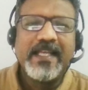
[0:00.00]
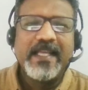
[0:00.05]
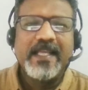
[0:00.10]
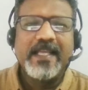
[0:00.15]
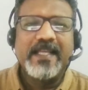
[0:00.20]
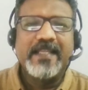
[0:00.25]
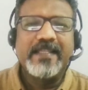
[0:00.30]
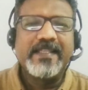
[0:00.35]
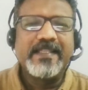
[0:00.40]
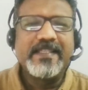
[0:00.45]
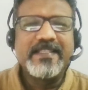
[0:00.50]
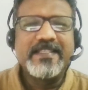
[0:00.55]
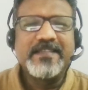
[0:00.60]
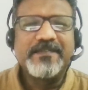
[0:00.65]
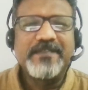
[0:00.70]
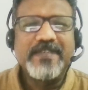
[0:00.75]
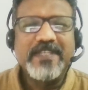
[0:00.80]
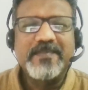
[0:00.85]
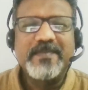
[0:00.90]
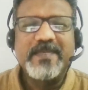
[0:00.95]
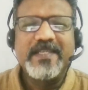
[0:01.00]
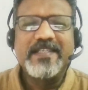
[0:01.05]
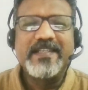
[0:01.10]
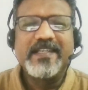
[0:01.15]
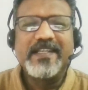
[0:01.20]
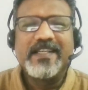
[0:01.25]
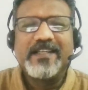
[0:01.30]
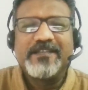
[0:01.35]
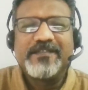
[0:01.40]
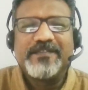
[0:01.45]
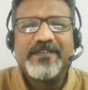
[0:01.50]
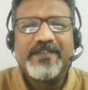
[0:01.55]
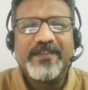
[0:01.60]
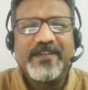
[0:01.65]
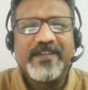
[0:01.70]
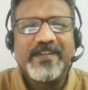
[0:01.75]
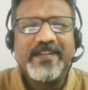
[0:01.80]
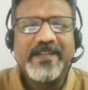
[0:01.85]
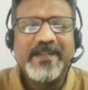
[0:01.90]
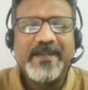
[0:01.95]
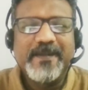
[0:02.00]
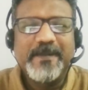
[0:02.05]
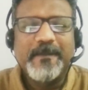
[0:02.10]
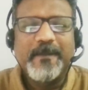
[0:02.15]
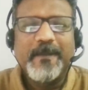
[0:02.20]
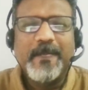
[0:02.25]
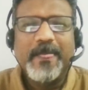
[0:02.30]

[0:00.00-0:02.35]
And I think this is the first mentoring hour for uh,